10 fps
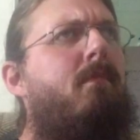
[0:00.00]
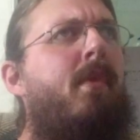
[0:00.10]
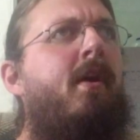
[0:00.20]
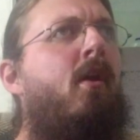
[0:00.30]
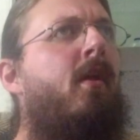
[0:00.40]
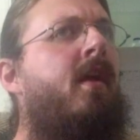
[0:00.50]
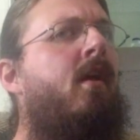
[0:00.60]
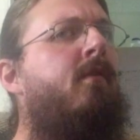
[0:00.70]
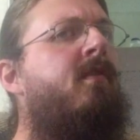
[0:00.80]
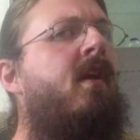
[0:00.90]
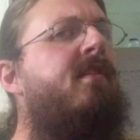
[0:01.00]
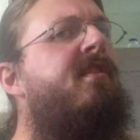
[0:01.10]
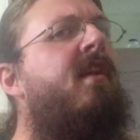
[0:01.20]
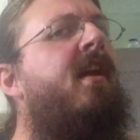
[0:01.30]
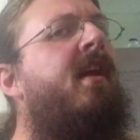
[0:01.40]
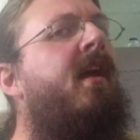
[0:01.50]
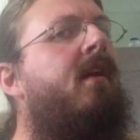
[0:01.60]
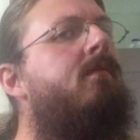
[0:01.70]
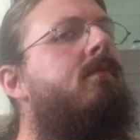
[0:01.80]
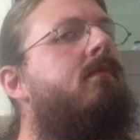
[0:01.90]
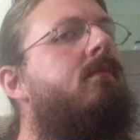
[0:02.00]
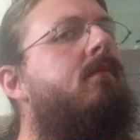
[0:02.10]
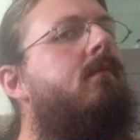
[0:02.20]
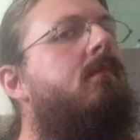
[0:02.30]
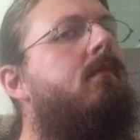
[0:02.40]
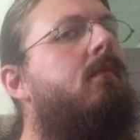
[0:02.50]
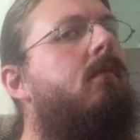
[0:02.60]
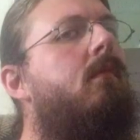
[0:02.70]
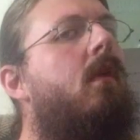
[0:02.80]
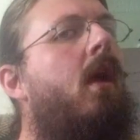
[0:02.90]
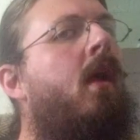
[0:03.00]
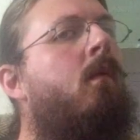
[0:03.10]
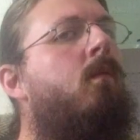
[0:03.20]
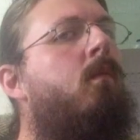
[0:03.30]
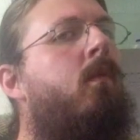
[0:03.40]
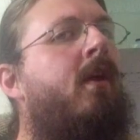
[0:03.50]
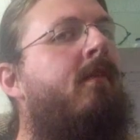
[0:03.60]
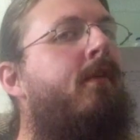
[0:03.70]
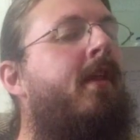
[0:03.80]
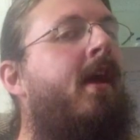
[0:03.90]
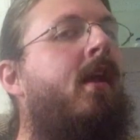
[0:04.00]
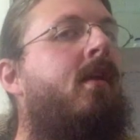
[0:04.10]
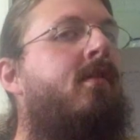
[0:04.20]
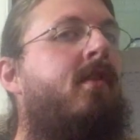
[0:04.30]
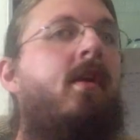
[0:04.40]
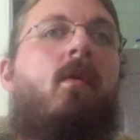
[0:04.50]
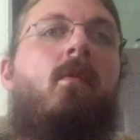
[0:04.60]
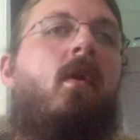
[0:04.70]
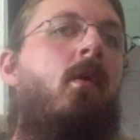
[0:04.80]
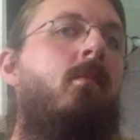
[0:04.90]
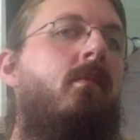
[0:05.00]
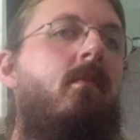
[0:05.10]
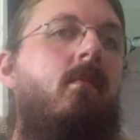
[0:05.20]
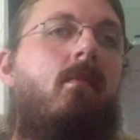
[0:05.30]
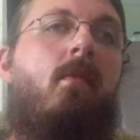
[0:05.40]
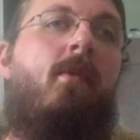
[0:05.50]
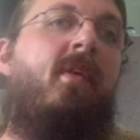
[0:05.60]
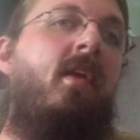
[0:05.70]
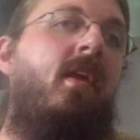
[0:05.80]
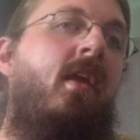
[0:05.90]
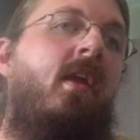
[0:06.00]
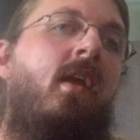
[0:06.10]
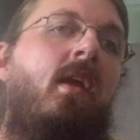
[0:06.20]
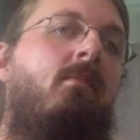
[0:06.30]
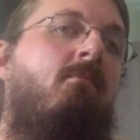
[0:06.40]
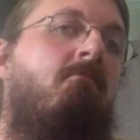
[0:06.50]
by all accounts, not studying. And whatever that is, I don't know. Maybe he